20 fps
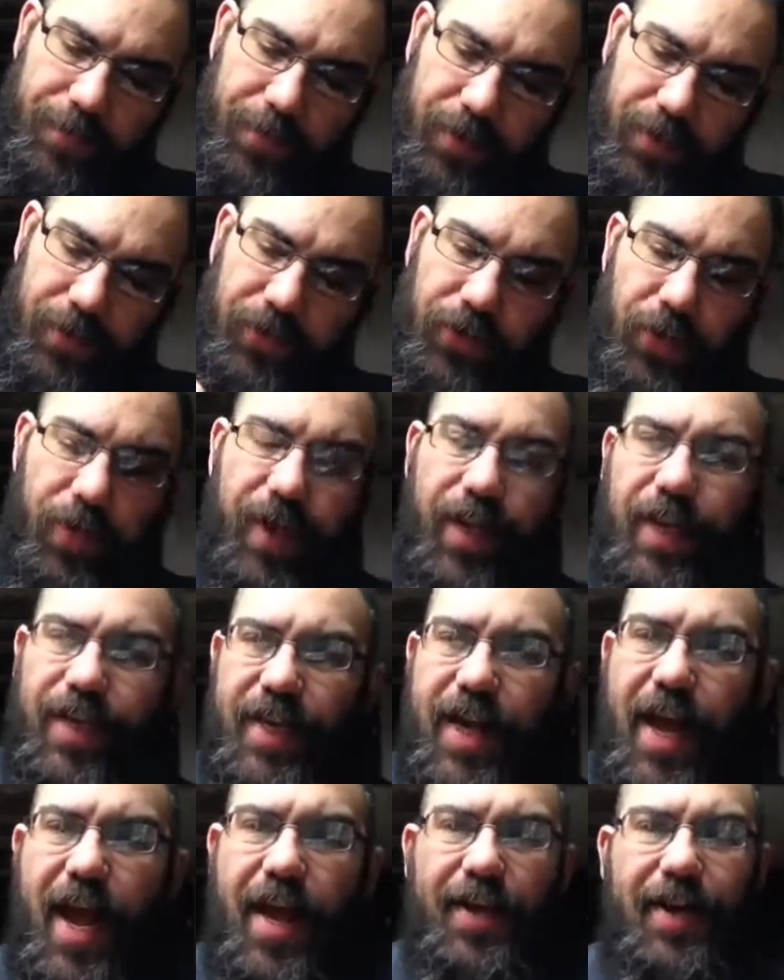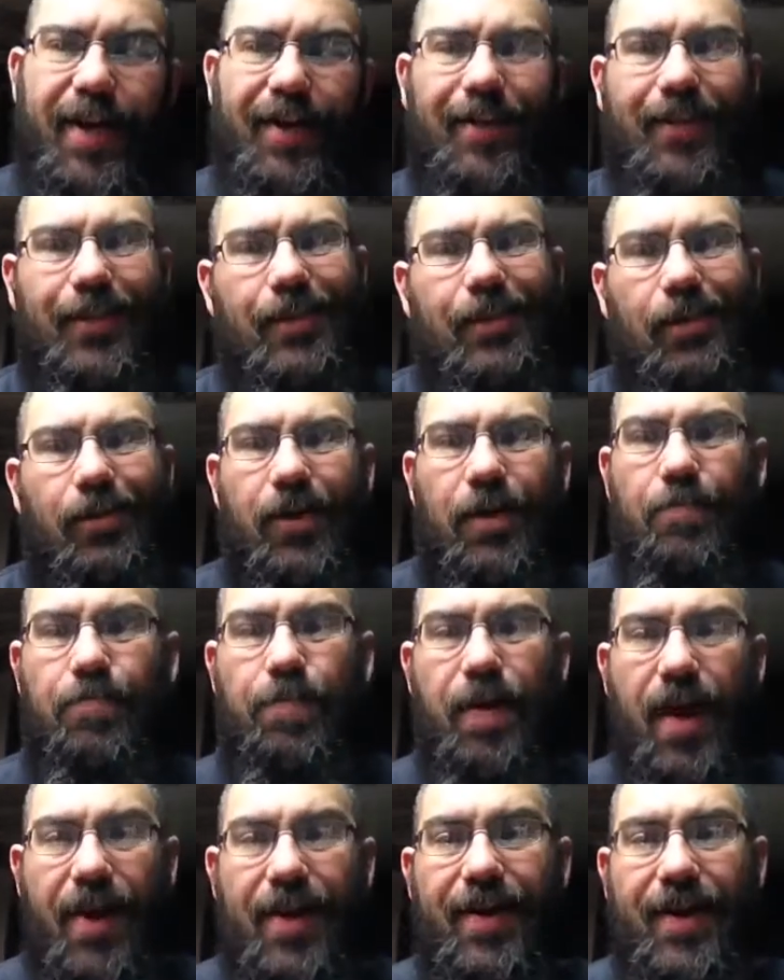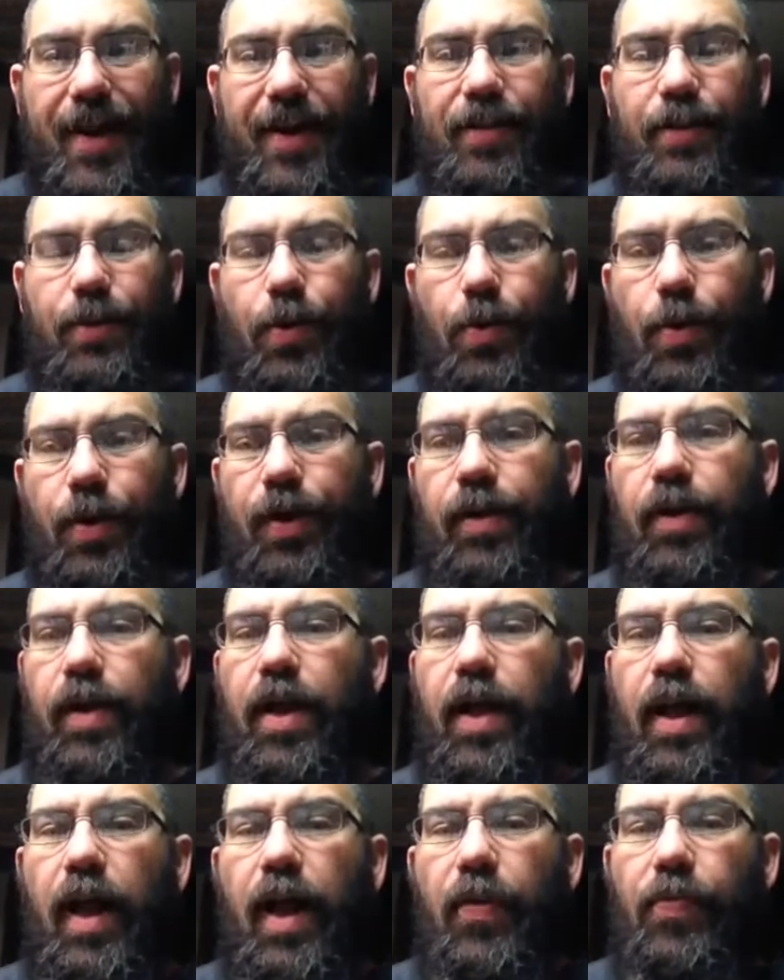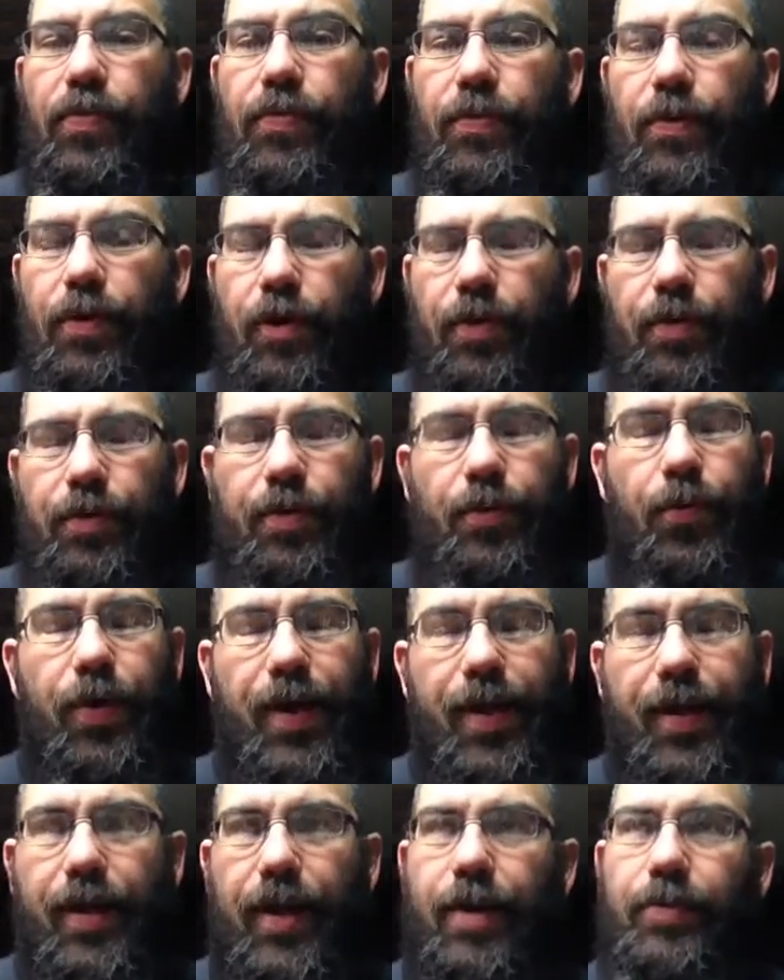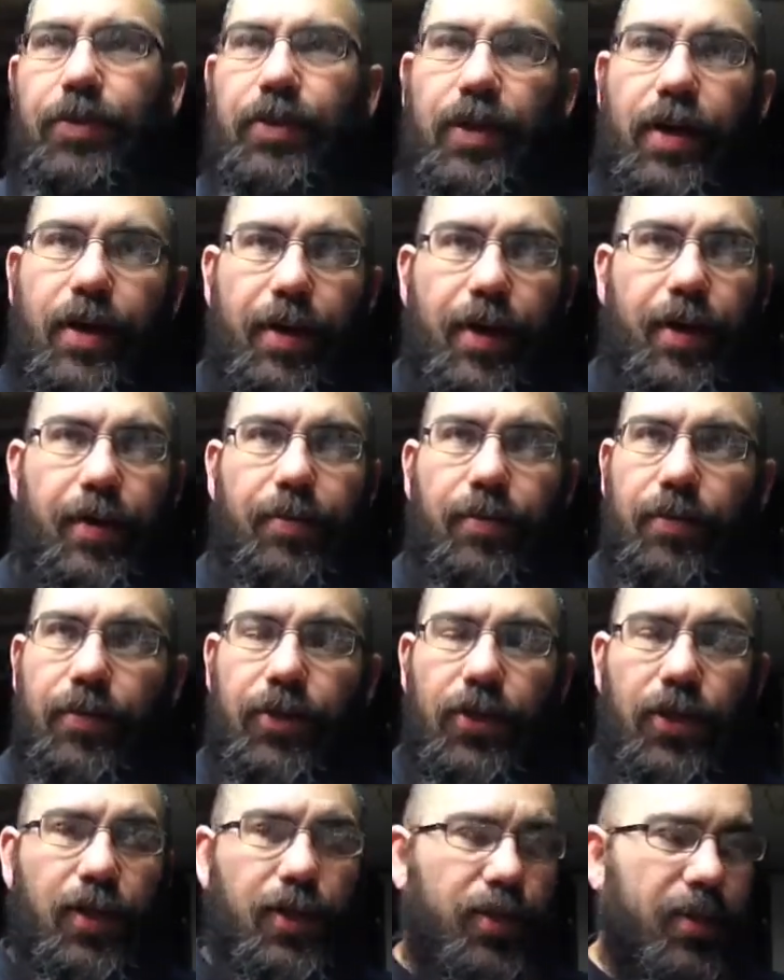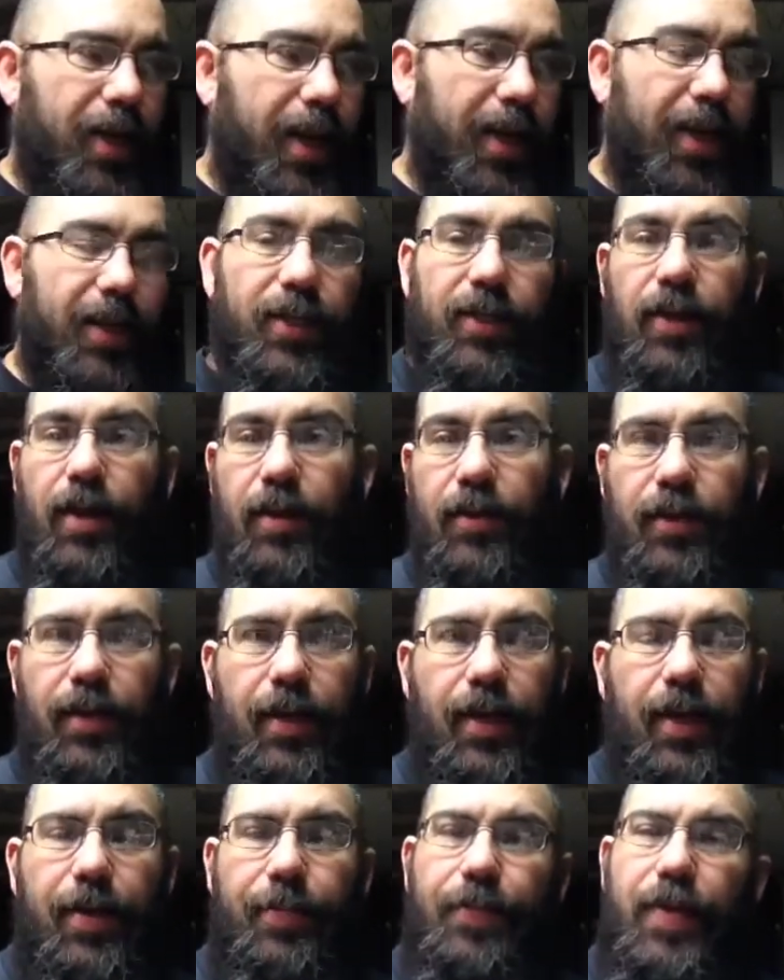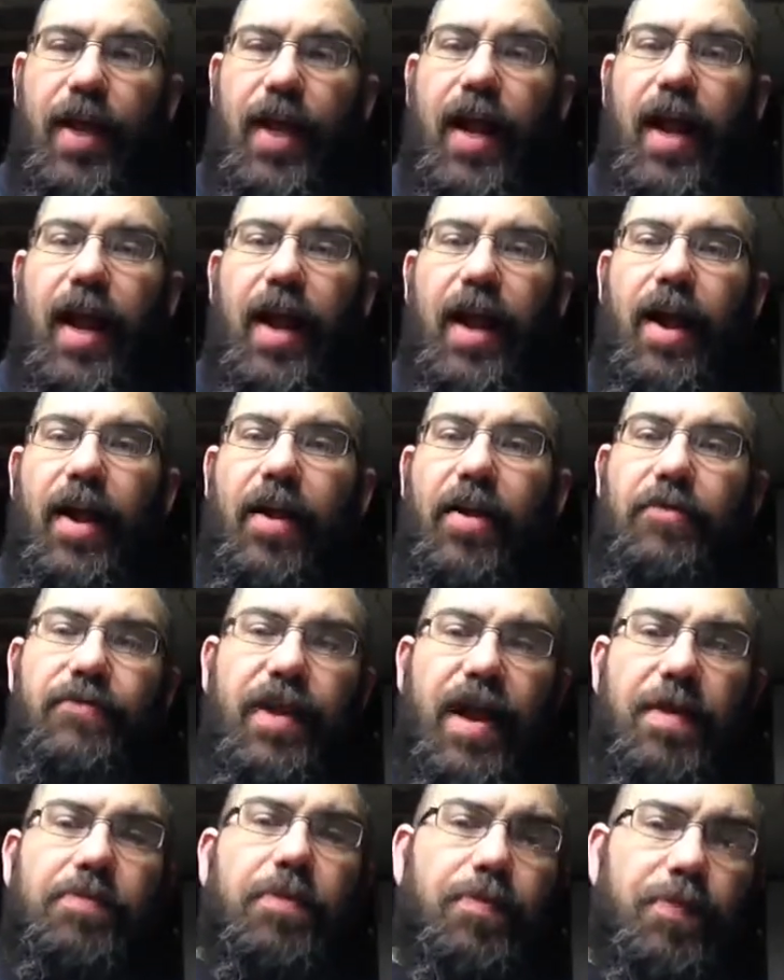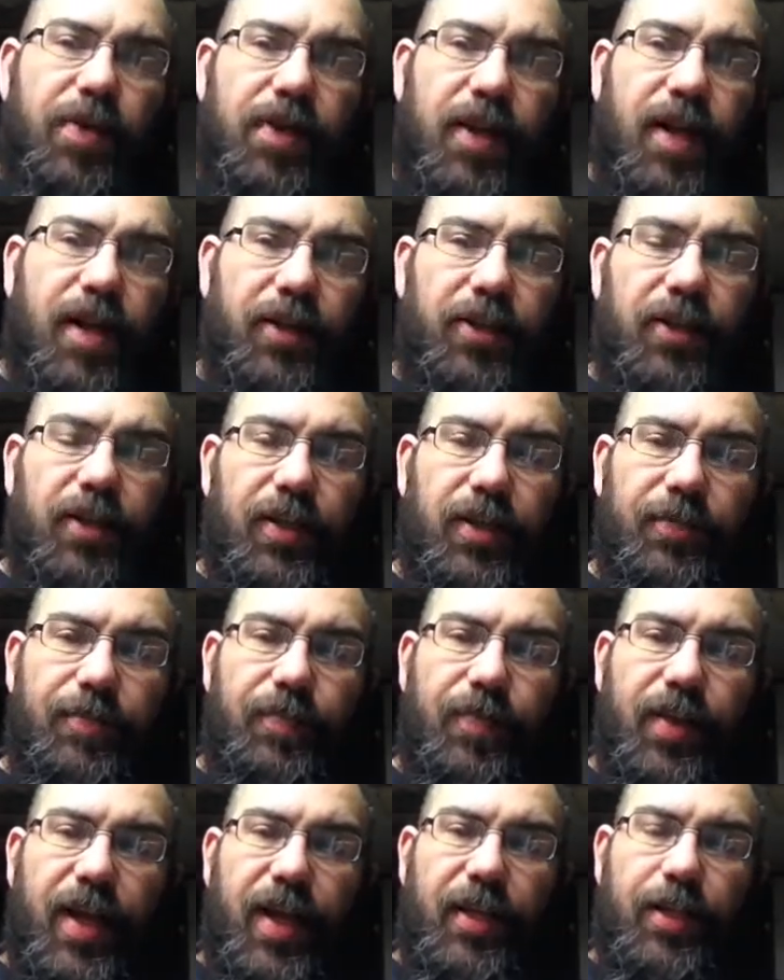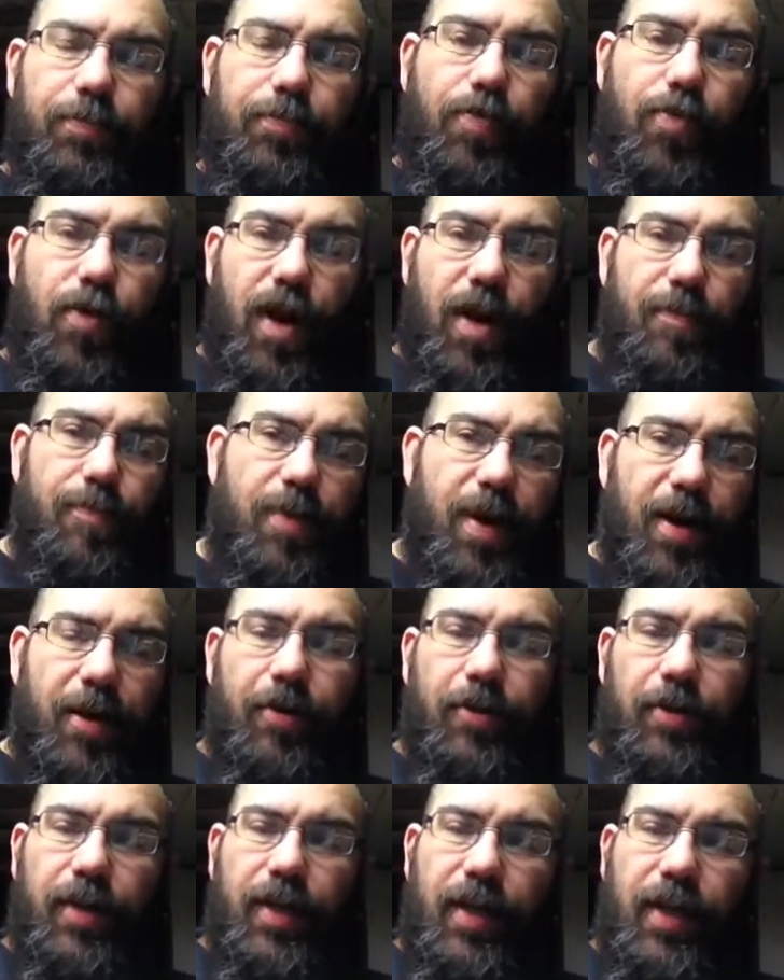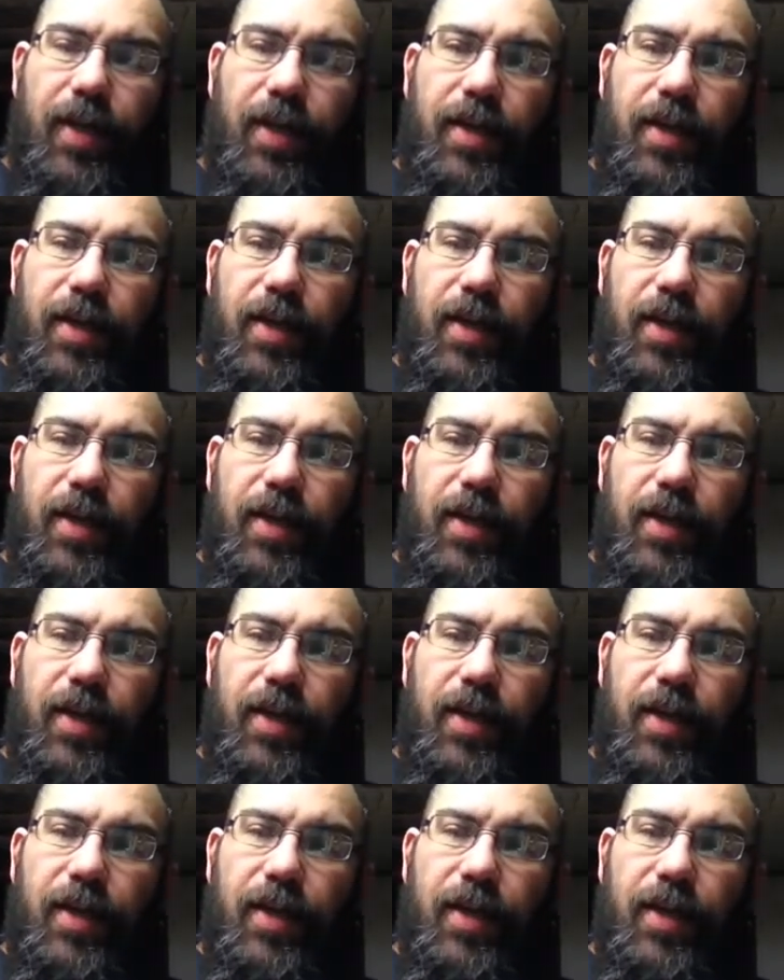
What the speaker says: So it's not necessarily dependent on the coil, or the wick, I'm sorry. Jeez, I can talk today. Vapor production is primarily